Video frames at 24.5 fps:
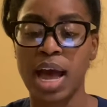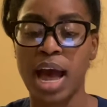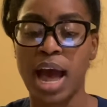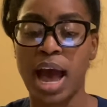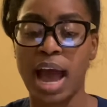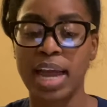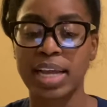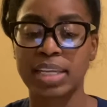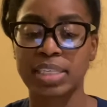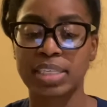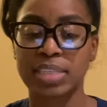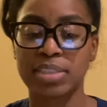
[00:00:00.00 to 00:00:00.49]

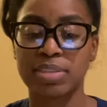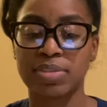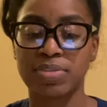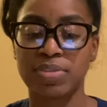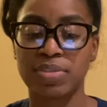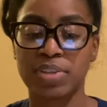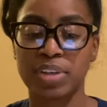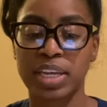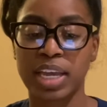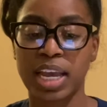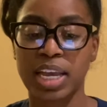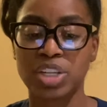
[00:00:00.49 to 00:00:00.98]

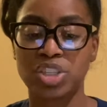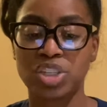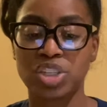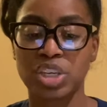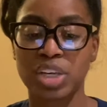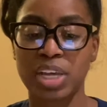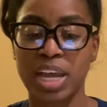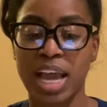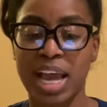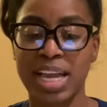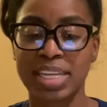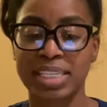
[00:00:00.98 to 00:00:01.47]

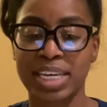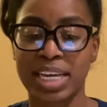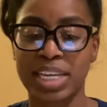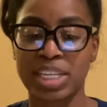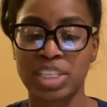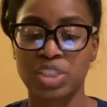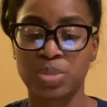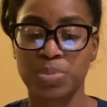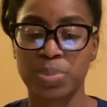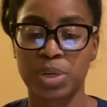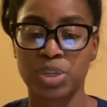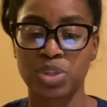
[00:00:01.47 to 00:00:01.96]
identification as a
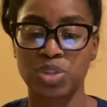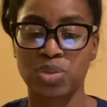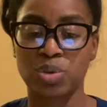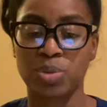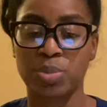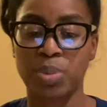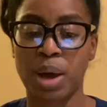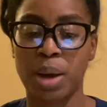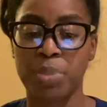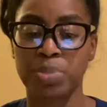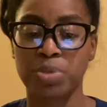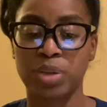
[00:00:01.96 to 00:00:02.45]
special
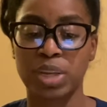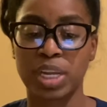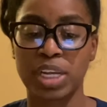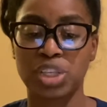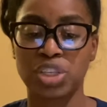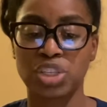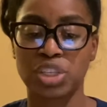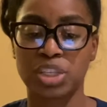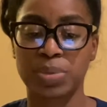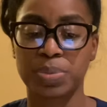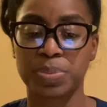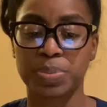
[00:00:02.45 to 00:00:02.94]

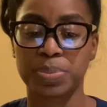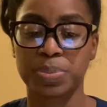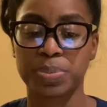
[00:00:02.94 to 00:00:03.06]
population.